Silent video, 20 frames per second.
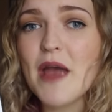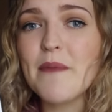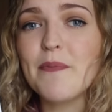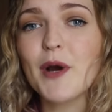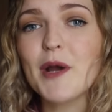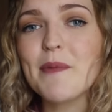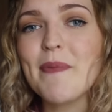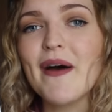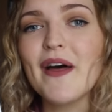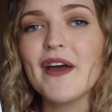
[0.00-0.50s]
a
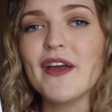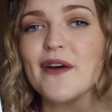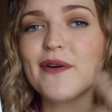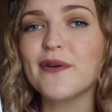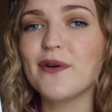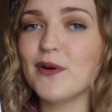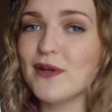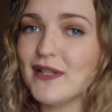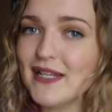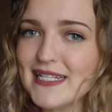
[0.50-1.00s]
book about a girl
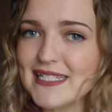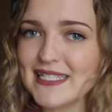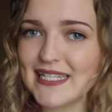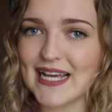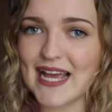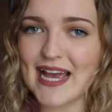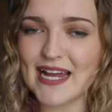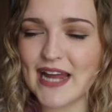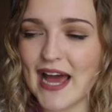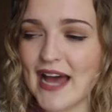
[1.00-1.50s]
called
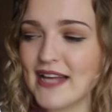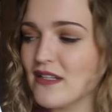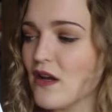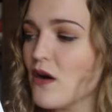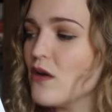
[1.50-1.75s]
Lizzie and has